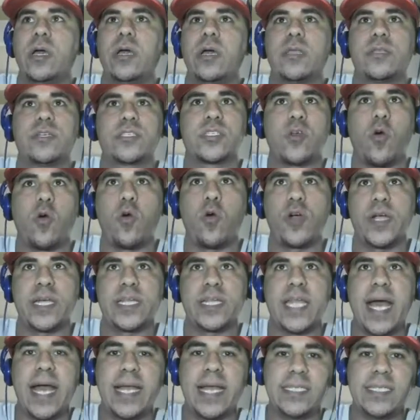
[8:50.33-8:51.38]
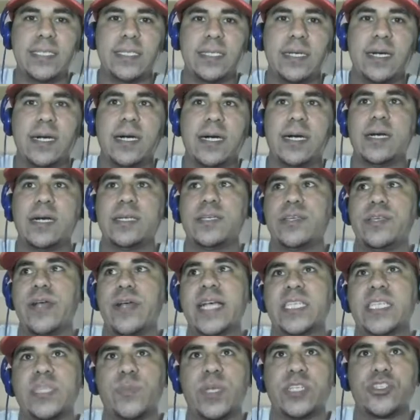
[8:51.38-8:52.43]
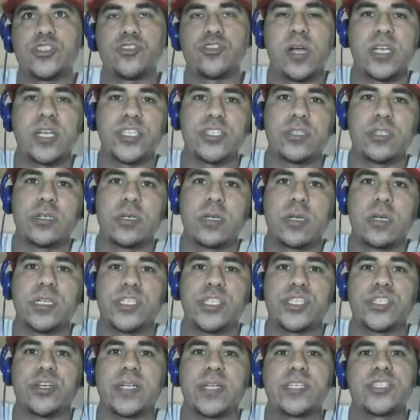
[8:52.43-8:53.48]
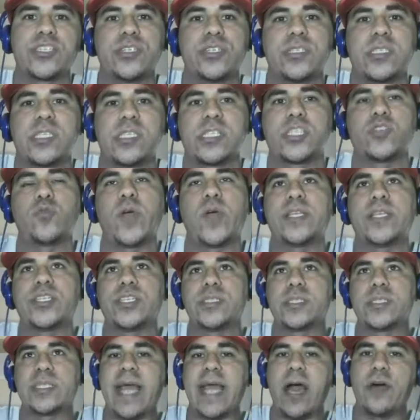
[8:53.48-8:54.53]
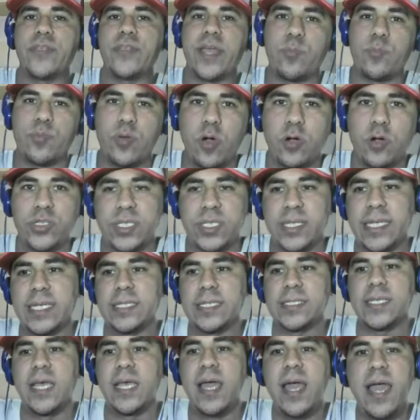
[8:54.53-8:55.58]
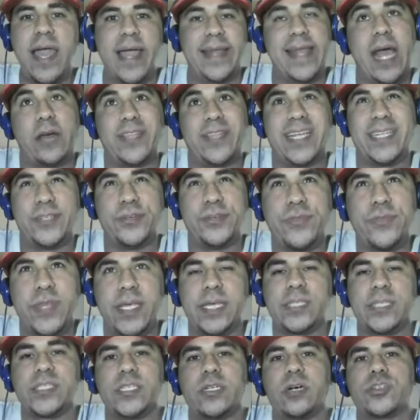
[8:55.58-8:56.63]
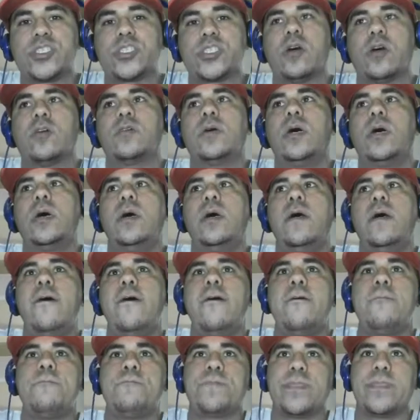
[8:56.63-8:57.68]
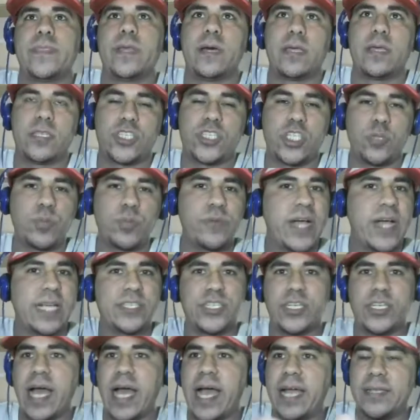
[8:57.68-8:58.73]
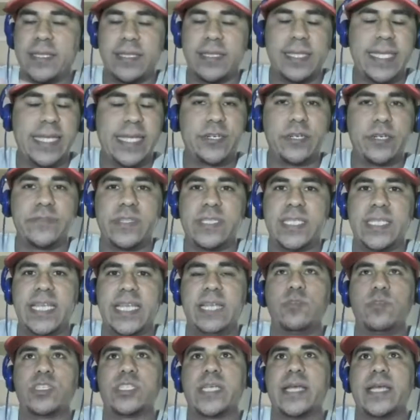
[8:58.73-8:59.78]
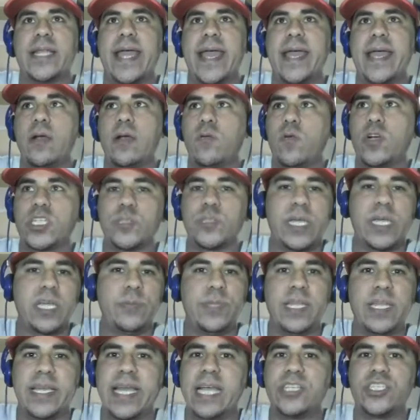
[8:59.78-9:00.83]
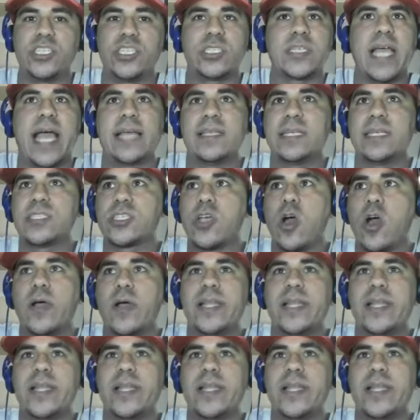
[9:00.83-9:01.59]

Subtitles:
There's organized, you know, there has to be a structure concerning certain situations and how they approach things and how they do things, you know. So the supervisor guy or the leader of the team was saying, hey, where's my communications guy? Let's go.